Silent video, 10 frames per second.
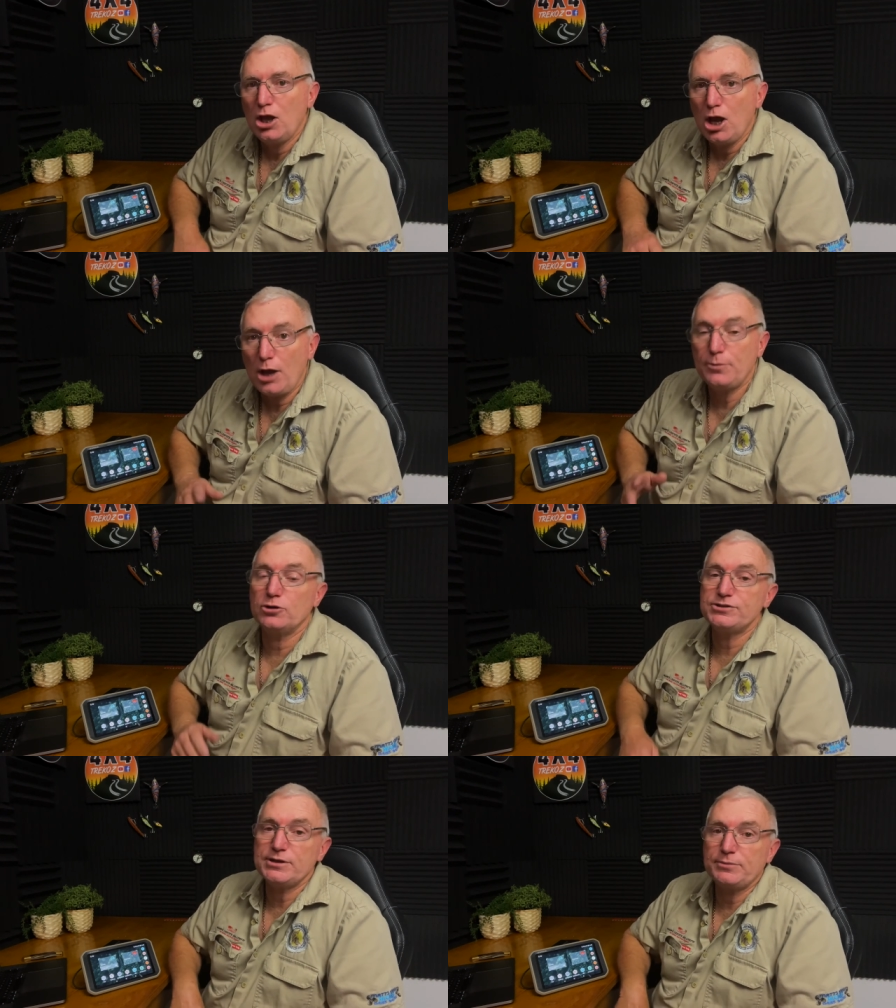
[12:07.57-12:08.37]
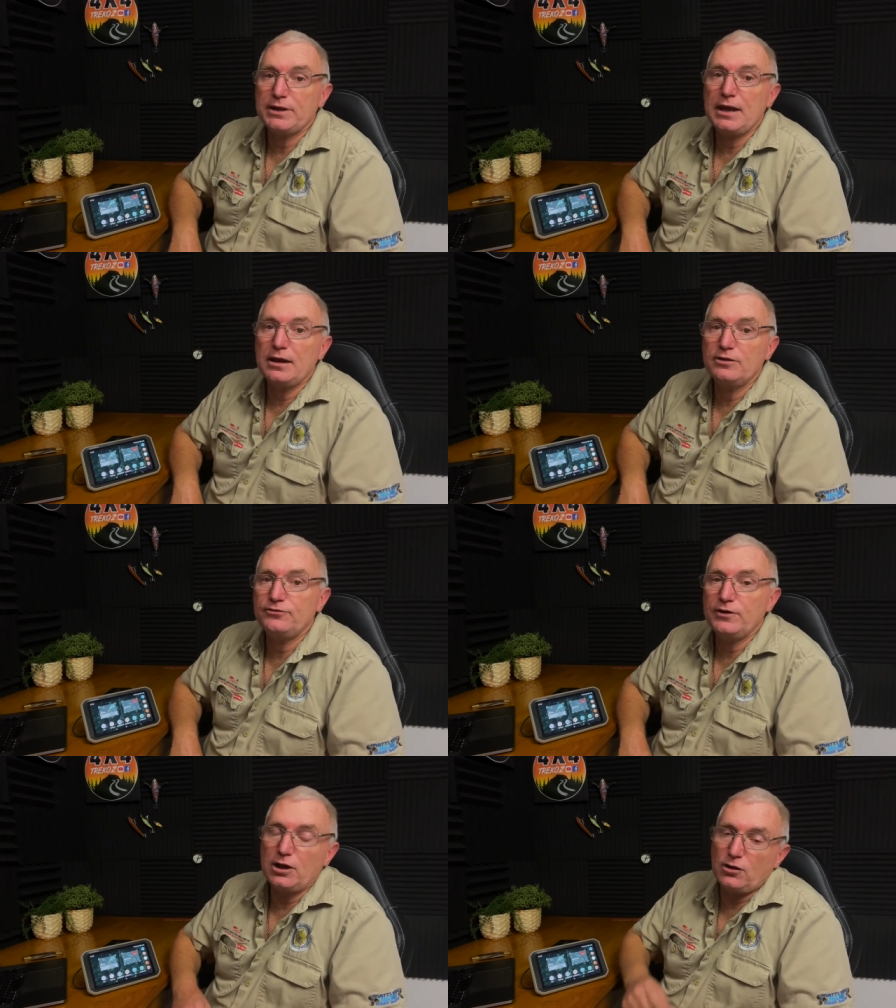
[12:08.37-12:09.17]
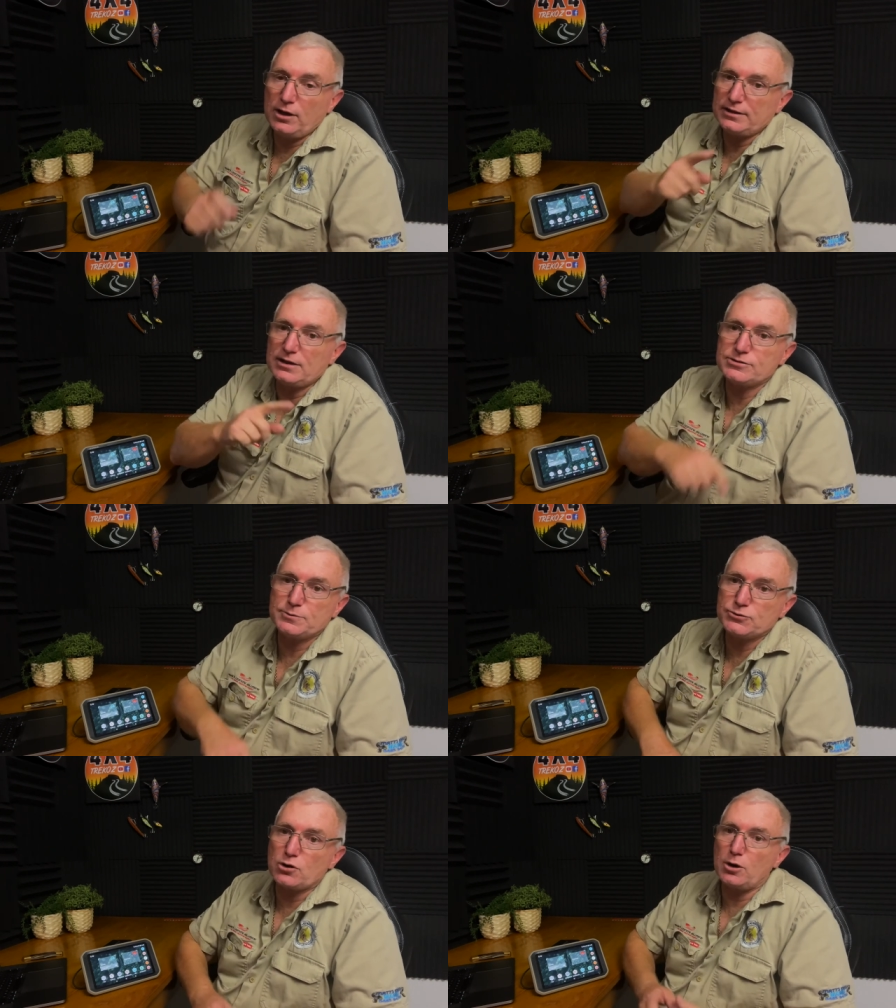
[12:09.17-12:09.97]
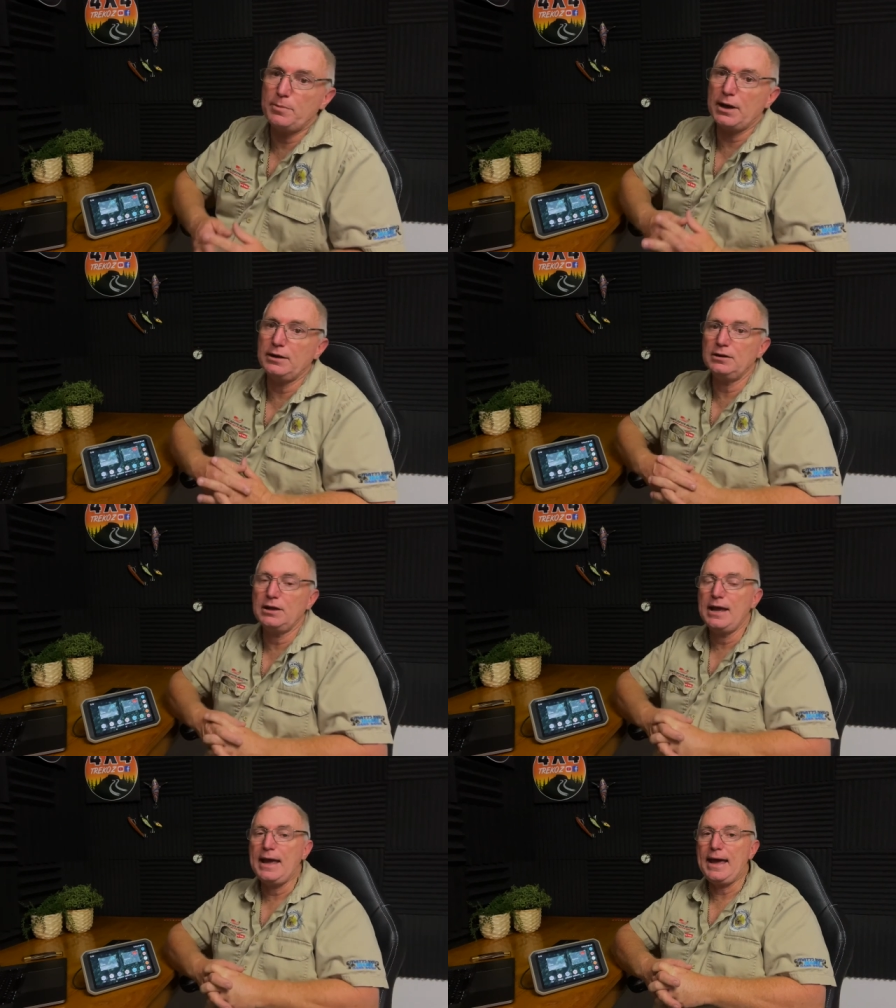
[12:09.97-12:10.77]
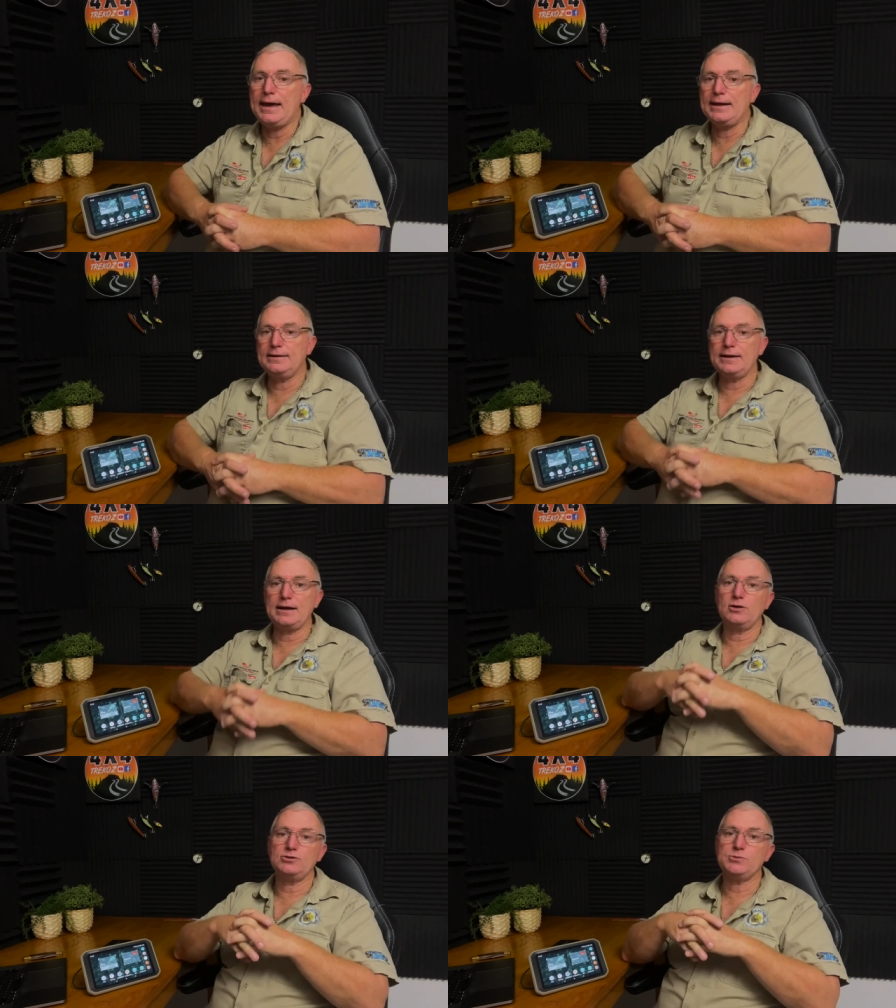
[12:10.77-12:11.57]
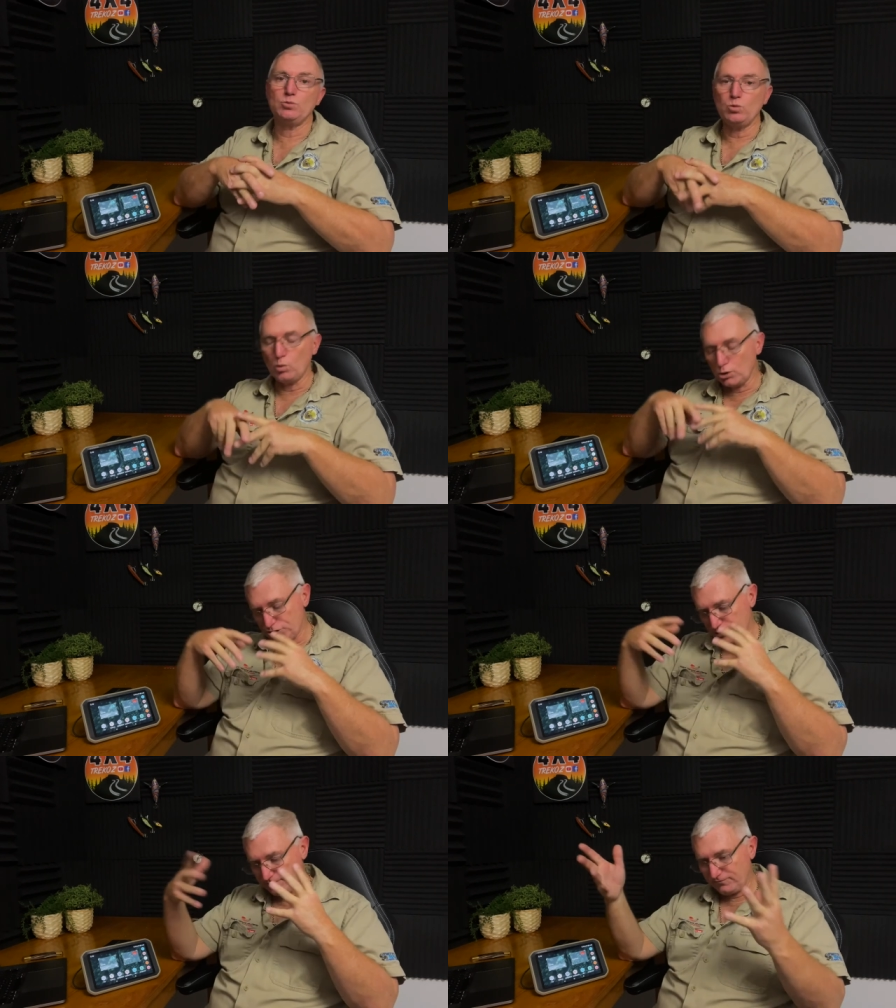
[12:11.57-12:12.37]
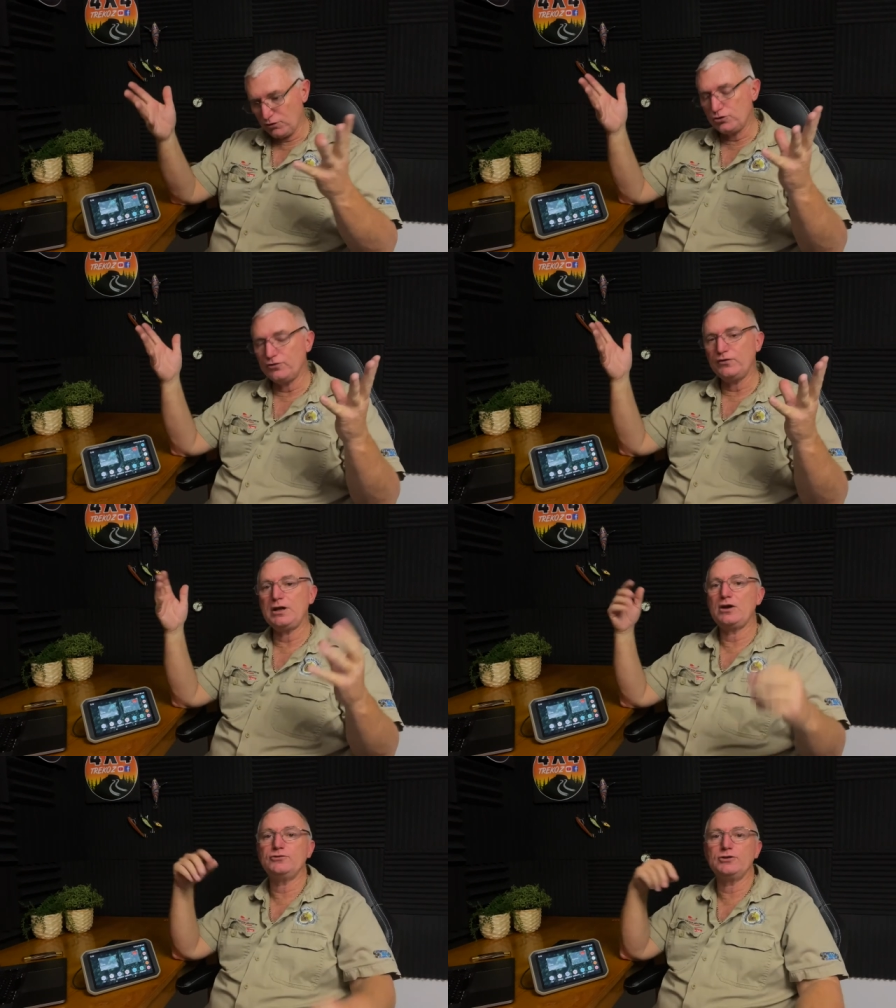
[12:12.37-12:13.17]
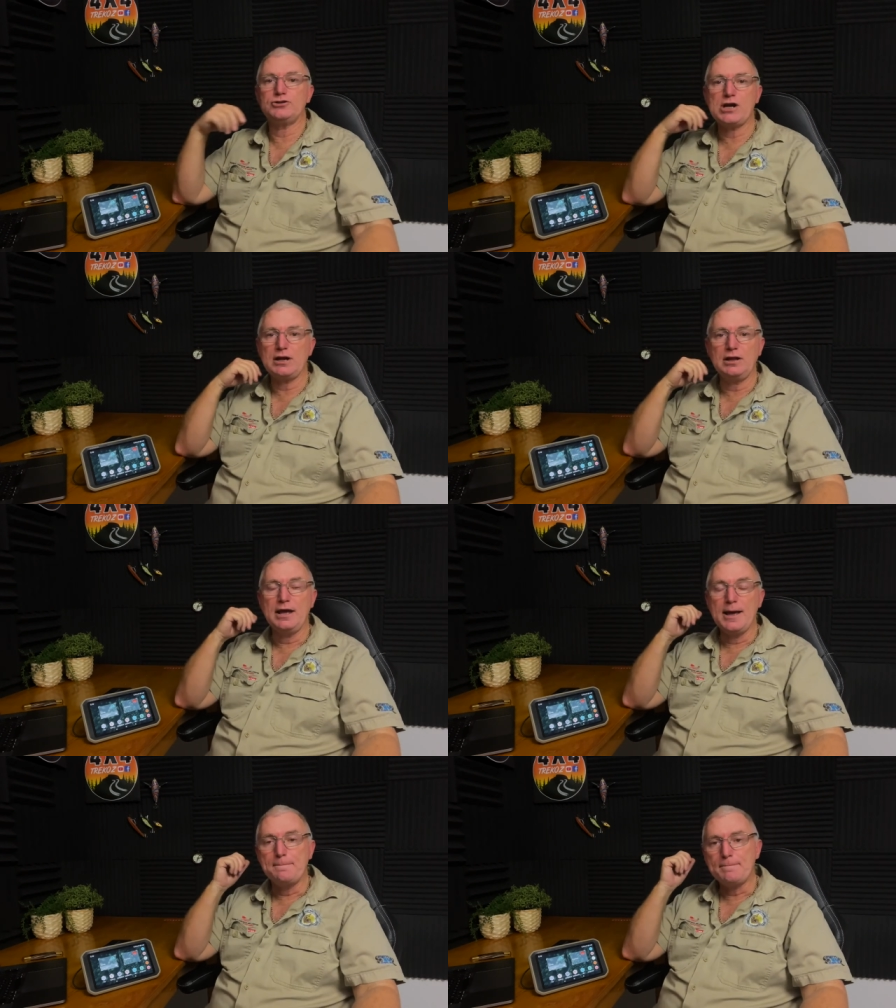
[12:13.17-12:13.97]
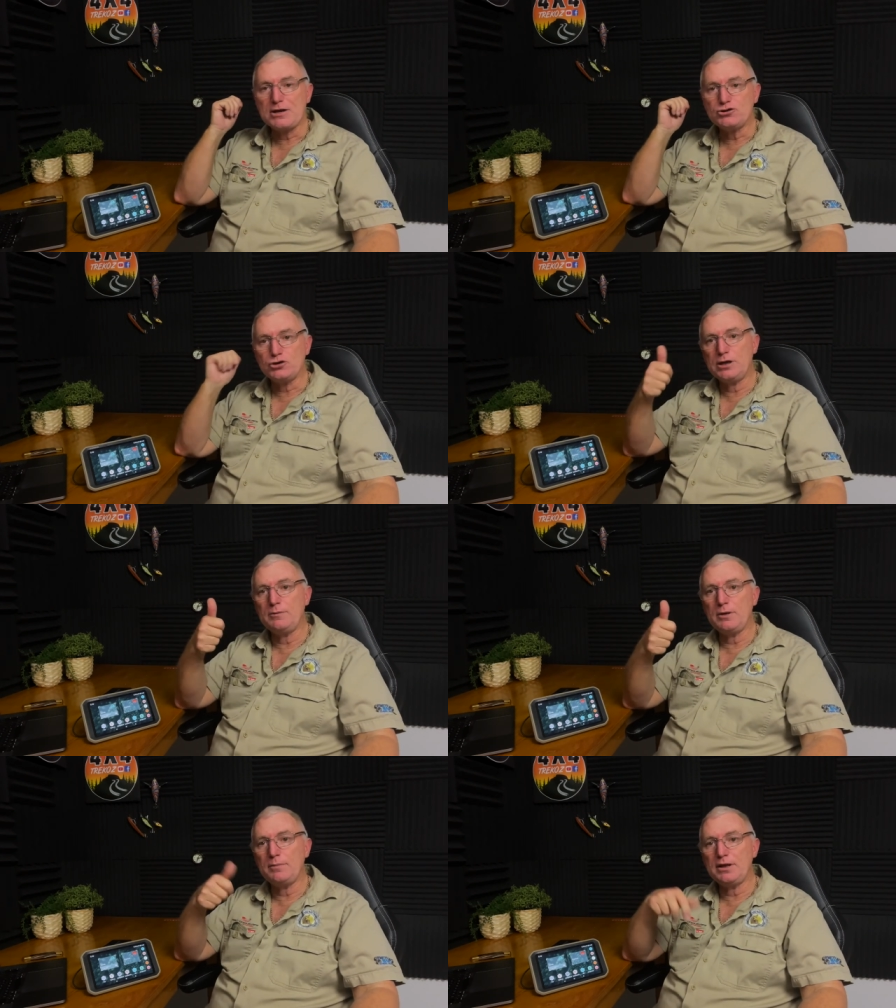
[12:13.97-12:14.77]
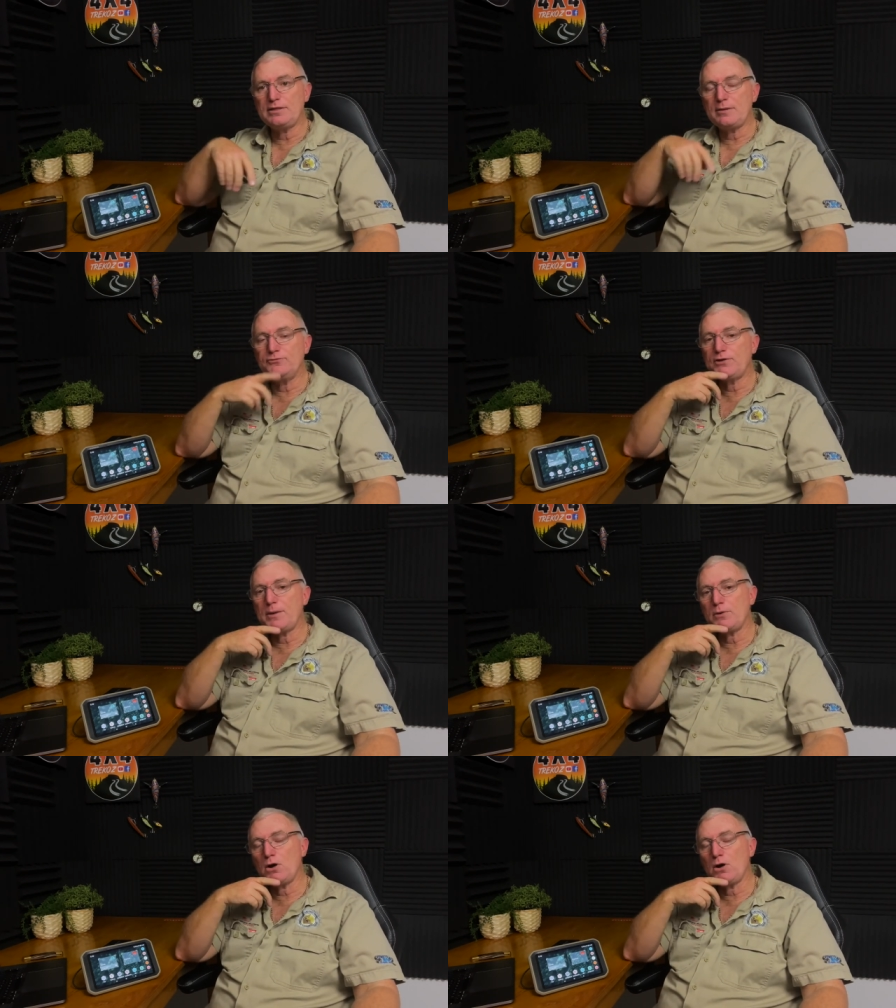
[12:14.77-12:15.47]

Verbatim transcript: Hope you got something out of this video. Hit that subscribe button and uh, some watch future videos on the channel. Make sure you give me a big thumbs up